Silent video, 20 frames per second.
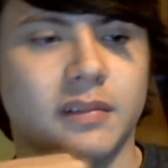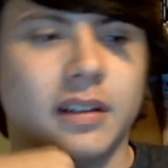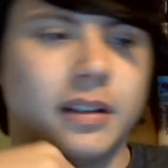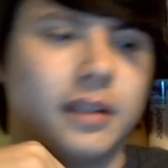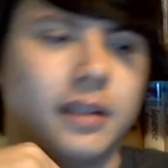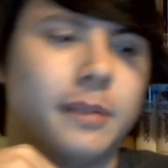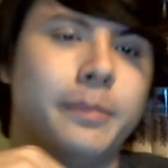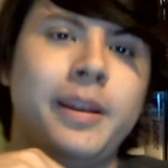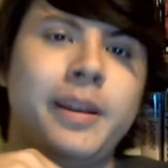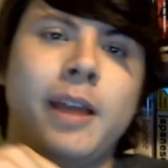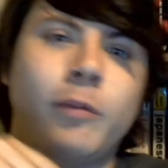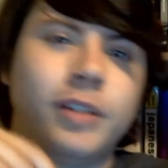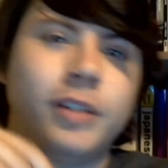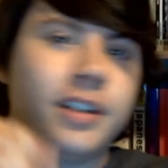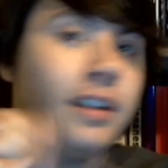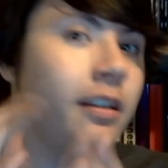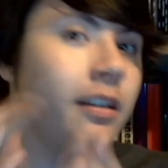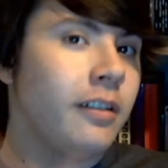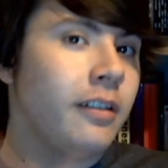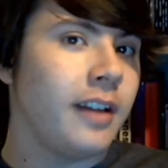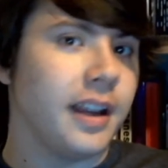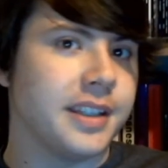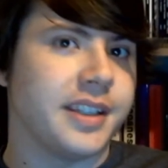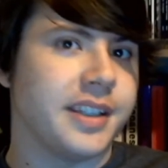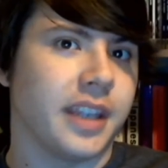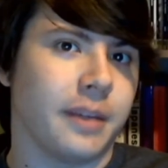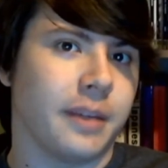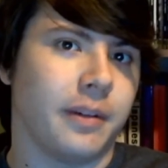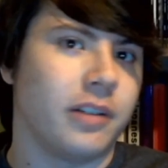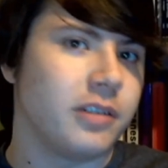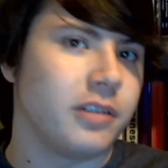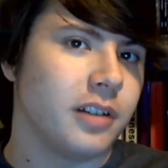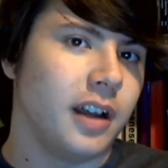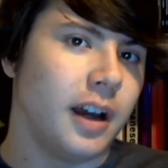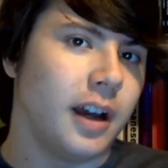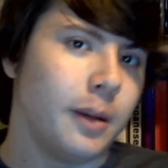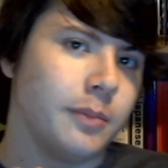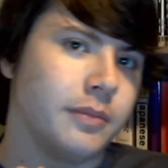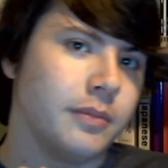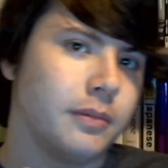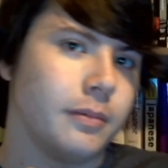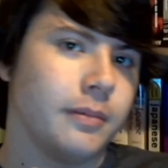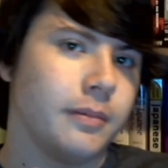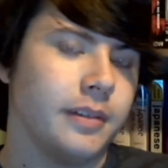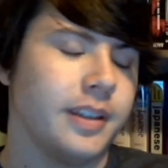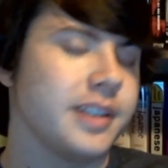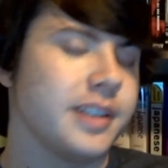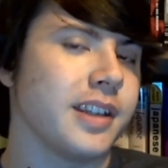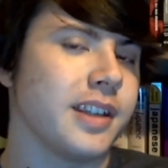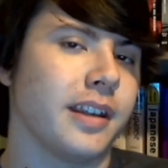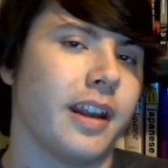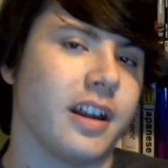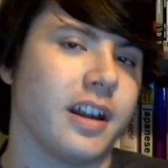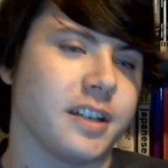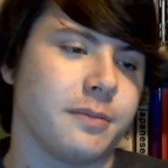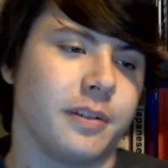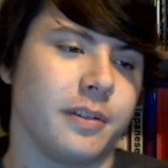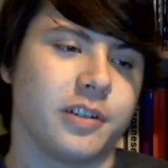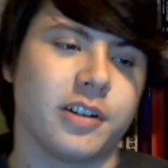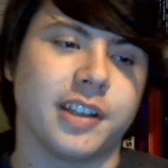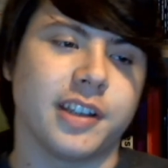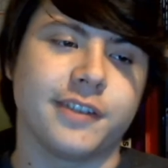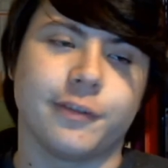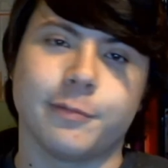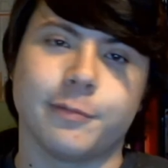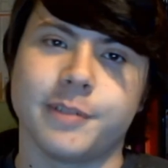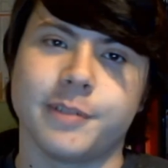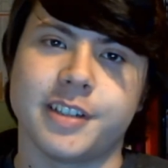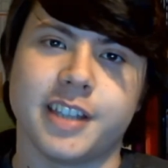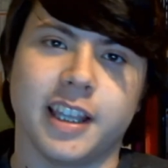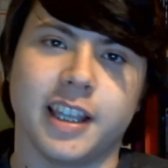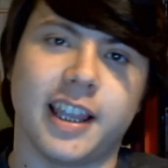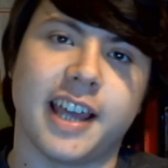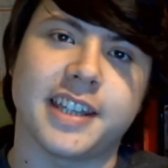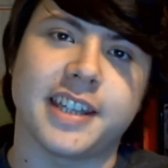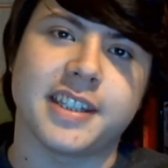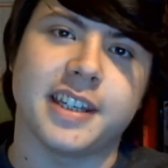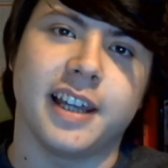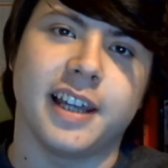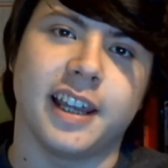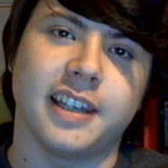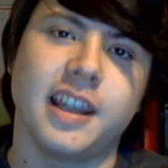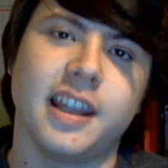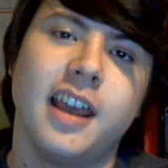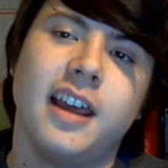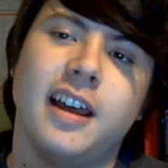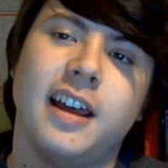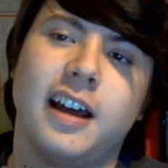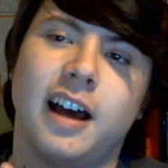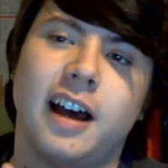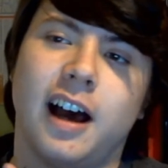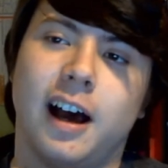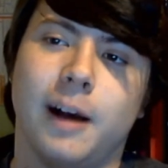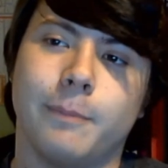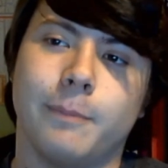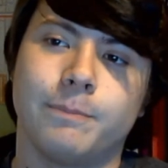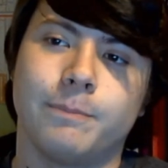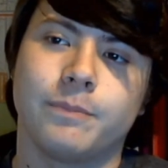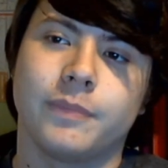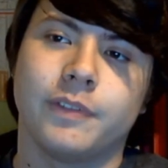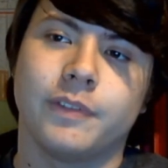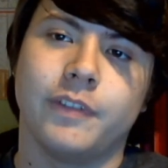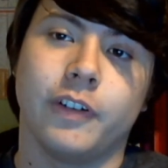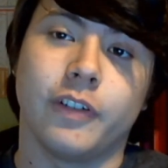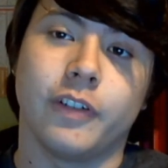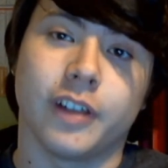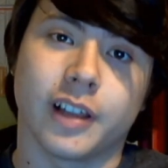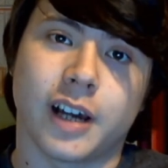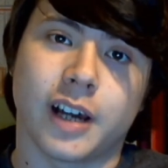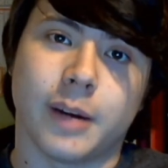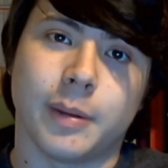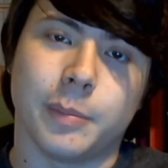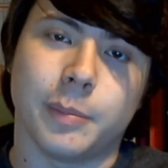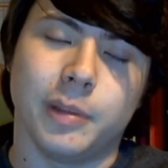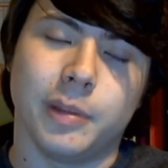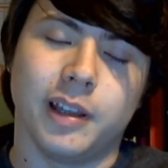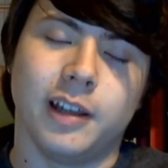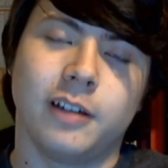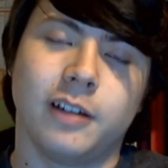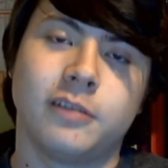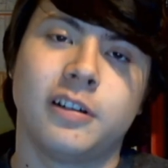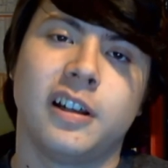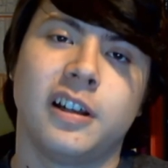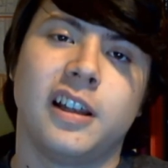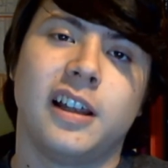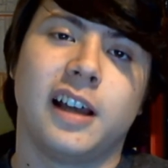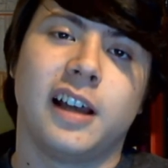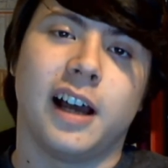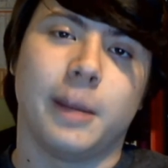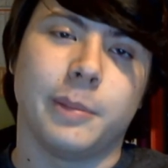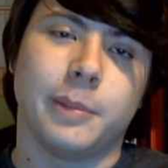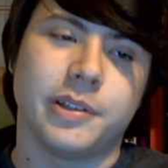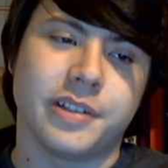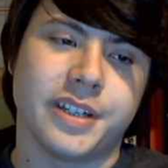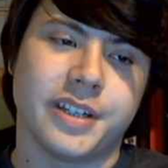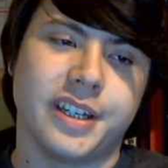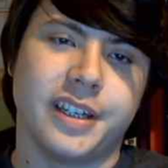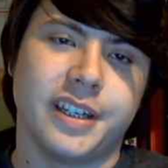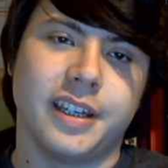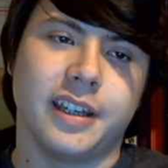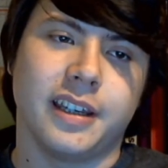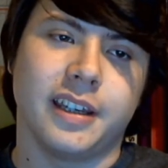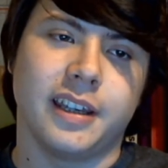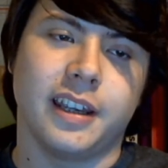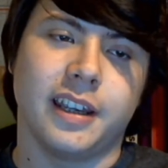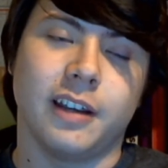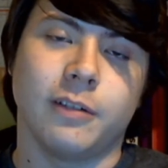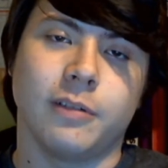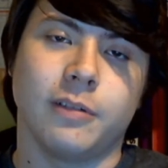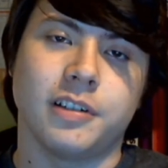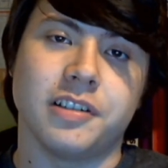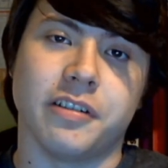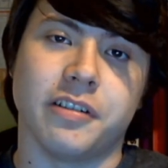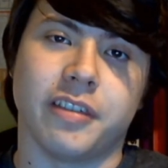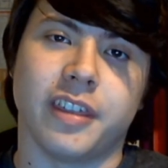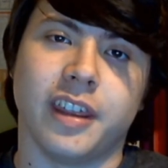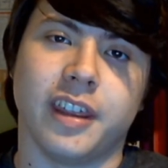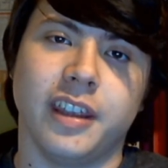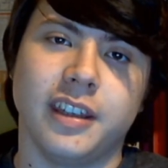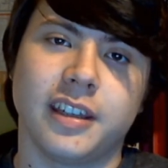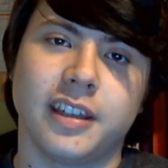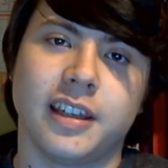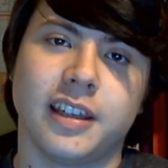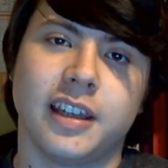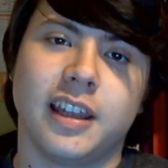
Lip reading: But yeah, what do you guys think about this announcement, Transformers The Last Knight? Feel free to comment below. I'm interested to hear what you think.